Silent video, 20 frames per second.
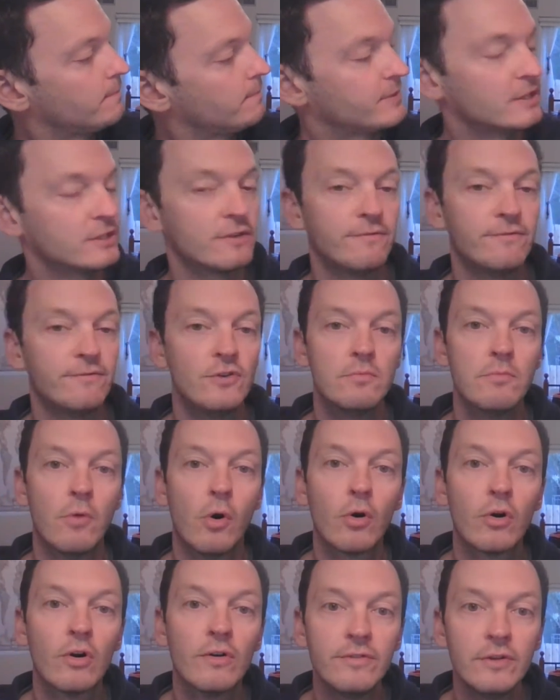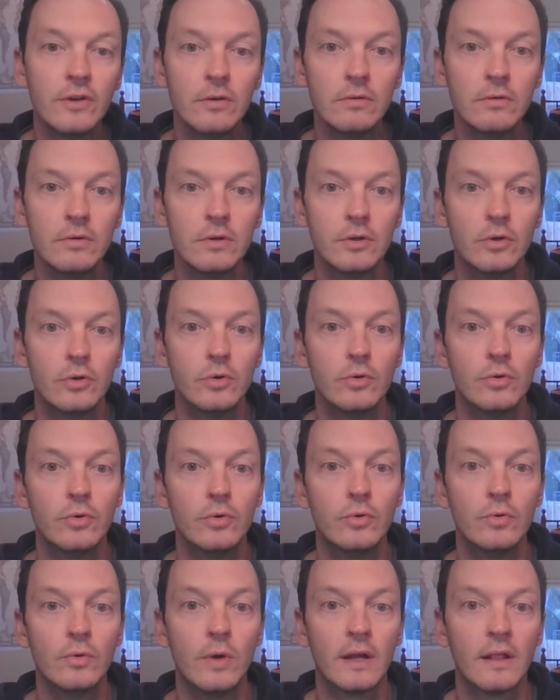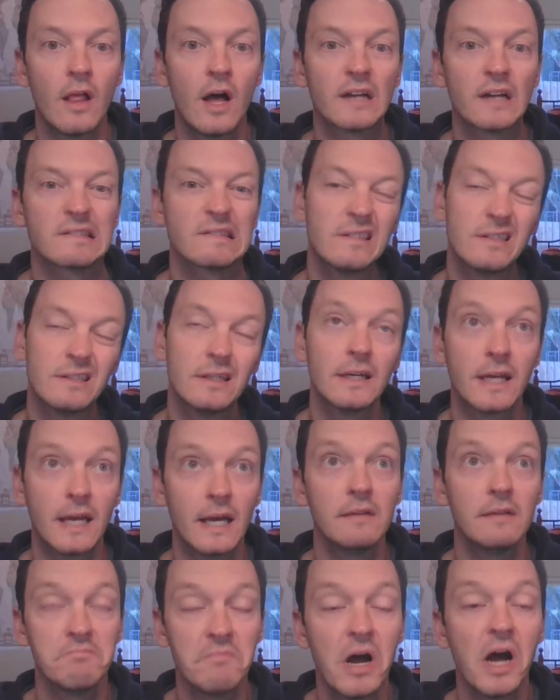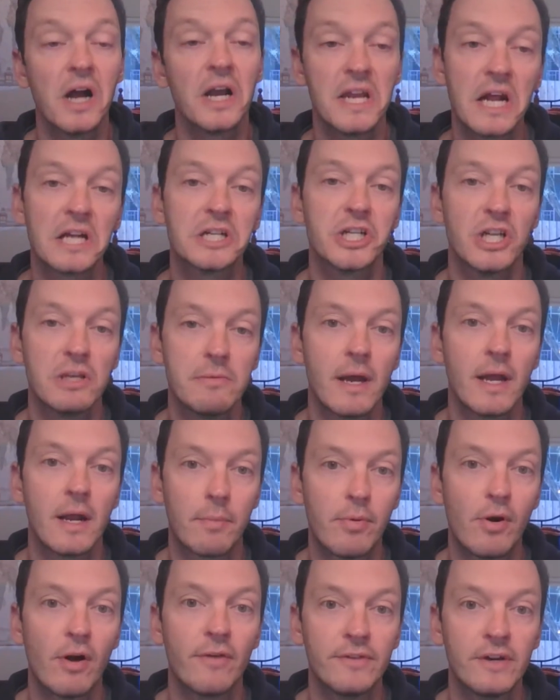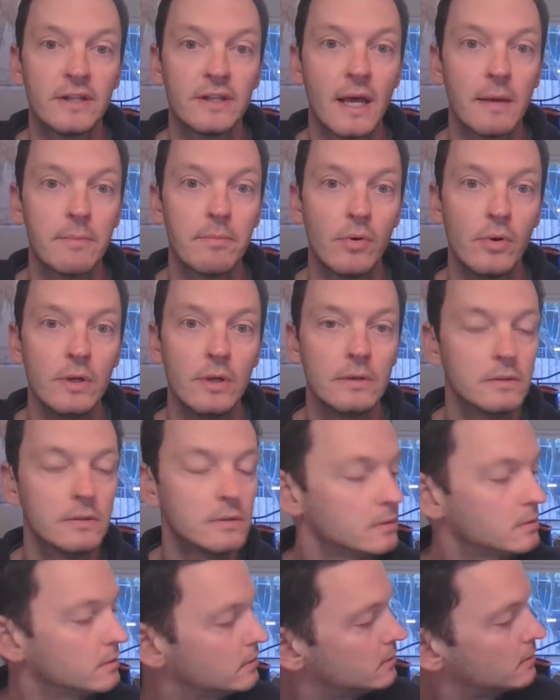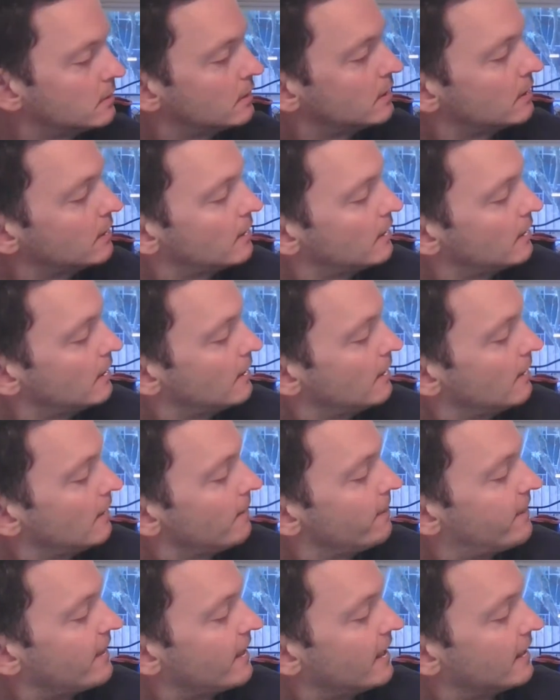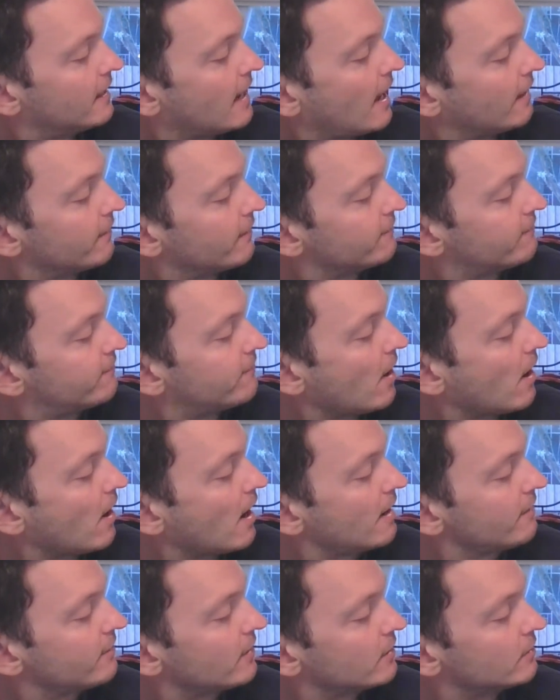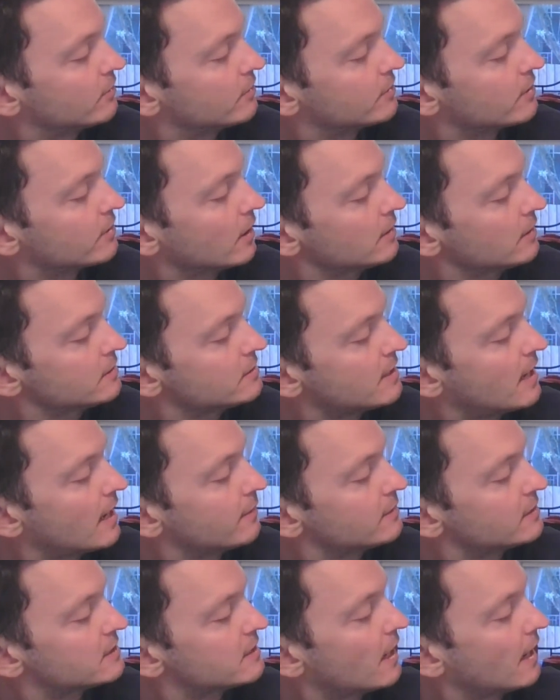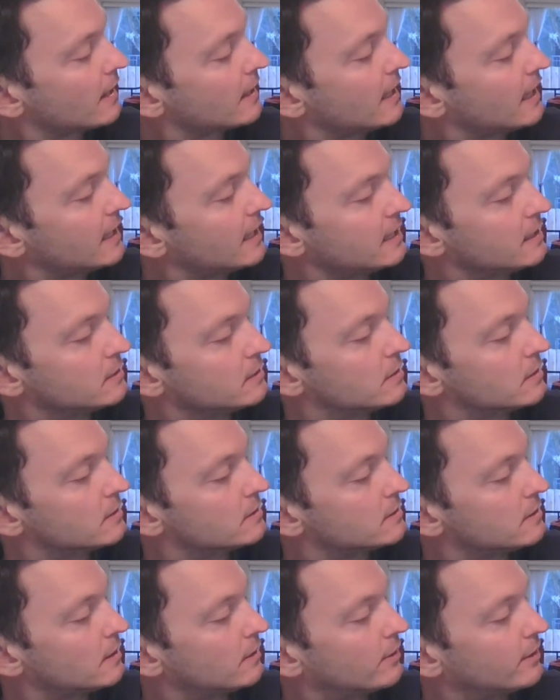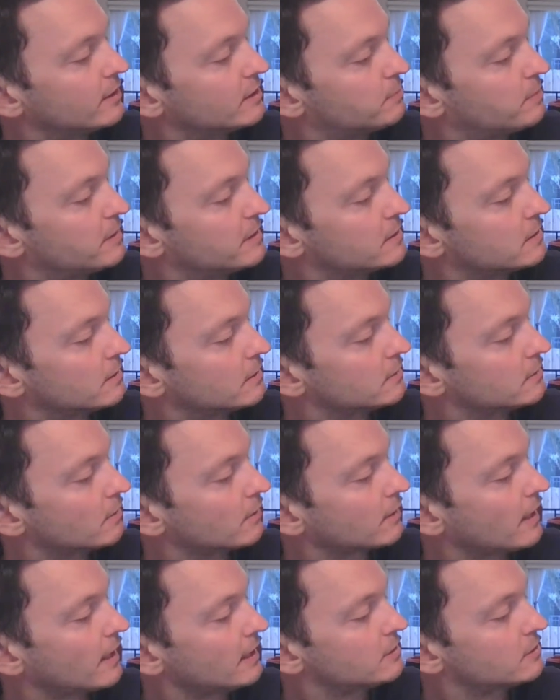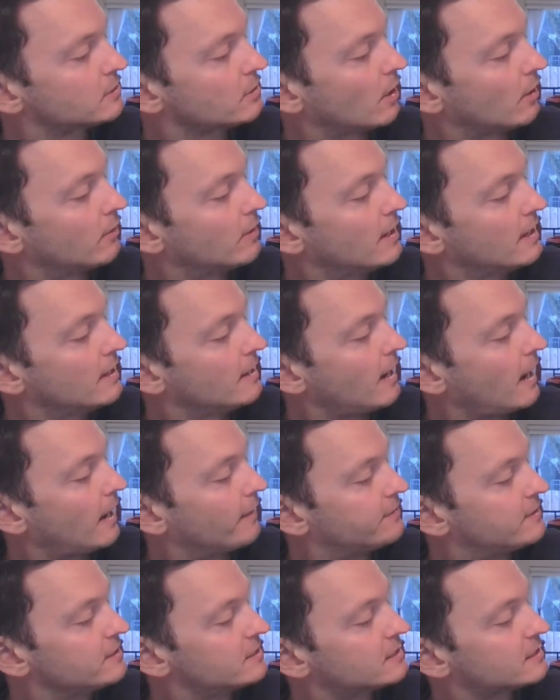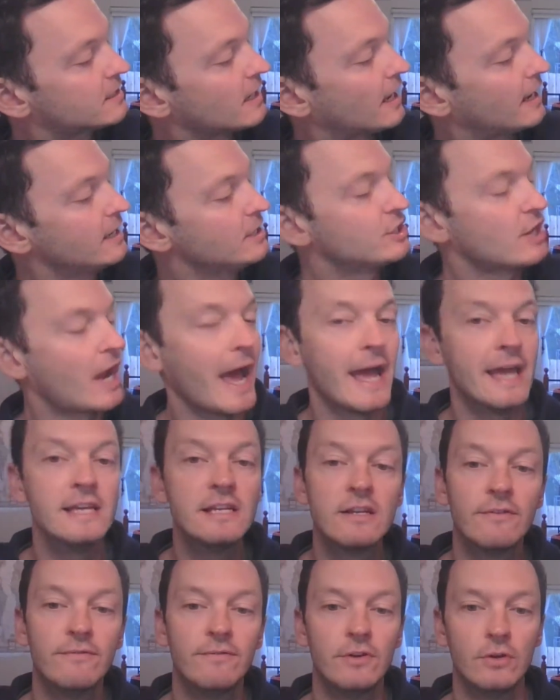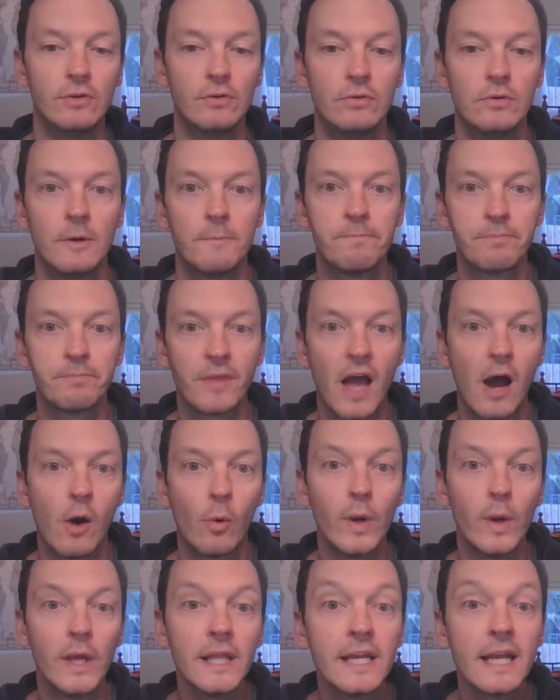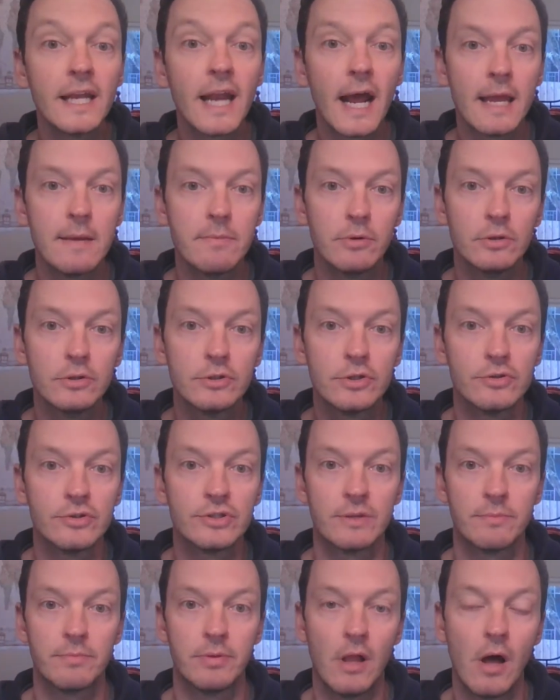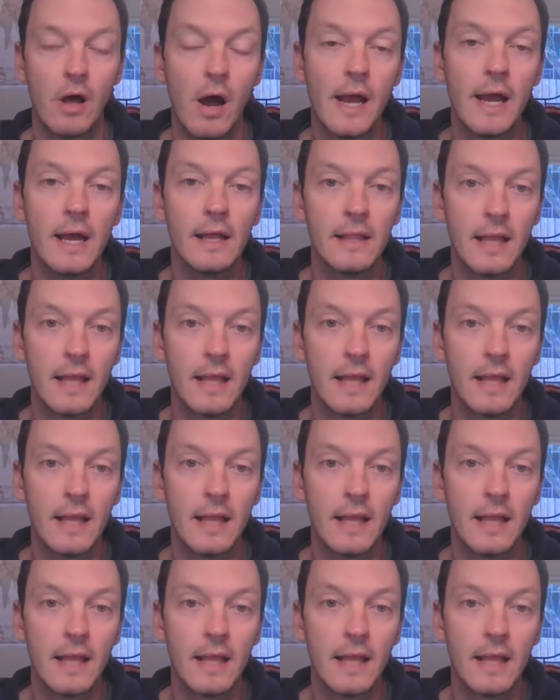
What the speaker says: there's a few more of you who are like, okay, I can actually make a profit at that point. Then at $500, now we start getting into the serious business. Okay, so at this stage, 8 of you are willing and able to supply a